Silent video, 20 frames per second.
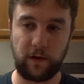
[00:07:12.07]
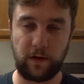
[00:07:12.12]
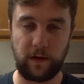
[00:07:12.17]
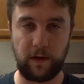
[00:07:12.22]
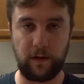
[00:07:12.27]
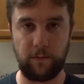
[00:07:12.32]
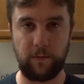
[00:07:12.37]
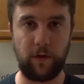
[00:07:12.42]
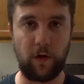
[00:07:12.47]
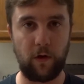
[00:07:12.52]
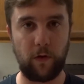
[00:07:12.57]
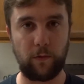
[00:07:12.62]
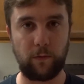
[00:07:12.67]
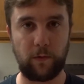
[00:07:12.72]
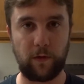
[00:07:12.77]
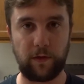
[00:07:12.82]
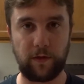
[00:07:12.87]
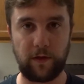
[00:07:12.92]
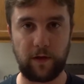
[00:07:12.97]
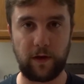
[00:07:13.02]
Keep going
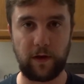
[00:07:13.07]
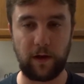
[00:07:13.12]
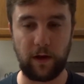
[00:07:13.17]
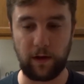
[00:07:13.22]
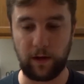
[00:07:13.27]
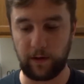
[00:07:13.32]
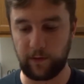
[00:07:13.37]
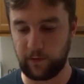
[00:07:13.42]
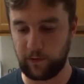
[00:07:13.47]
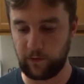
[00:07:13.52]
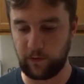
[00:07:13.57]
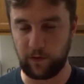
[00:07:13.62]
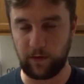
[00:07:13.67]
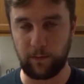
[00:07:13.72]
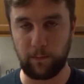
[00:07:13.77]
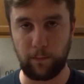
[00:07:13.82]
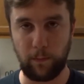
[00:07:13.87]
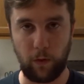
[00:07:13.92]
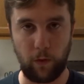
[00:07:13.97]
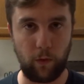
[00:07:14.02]
with it. Unless you
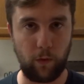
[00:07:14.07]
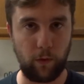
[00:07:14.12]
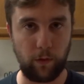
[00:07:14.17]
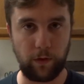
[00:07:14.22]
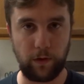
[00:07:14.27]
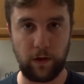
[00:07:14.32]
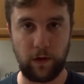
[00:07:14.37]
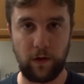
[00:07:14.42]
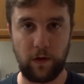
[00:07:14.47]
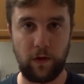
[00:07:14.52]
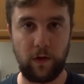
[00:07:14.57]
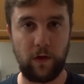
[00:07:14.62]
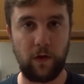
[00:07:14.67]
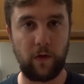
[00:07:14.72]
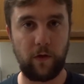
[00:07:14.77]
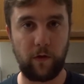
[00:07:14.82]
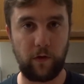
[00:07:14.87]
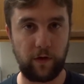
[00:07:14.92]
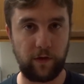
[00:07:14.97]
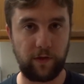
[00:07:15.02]
see mold
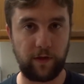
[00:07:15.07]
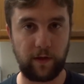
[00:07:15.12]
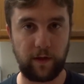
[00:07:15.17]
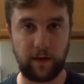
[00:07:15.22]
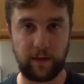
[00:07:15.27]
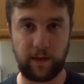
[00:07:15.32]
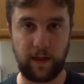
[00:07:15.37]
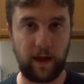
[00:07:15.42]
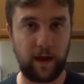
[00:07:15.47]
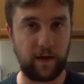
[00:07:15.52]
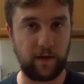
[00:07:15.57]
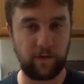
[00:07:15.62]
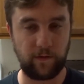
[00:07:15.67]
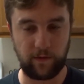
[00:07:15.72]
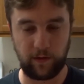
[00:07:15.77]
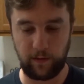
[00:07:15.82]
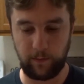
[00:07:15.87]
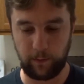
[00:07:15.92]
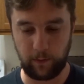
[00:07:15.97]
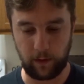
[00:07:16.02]
or anything like that,
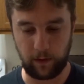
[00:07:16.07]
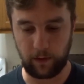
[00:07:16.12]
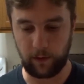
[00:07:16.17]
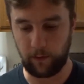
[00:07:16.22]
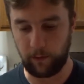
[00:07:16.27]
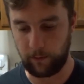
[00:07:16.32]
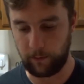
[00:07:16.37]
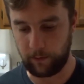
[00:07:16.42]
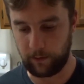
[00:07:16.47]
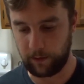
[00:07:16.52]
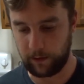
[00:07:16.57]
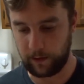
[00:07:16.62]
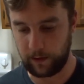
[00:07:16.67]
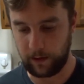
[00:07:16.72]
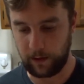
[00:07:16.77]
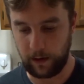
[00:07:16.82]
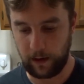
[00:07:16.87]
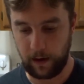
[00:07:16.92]
just keep on going with it.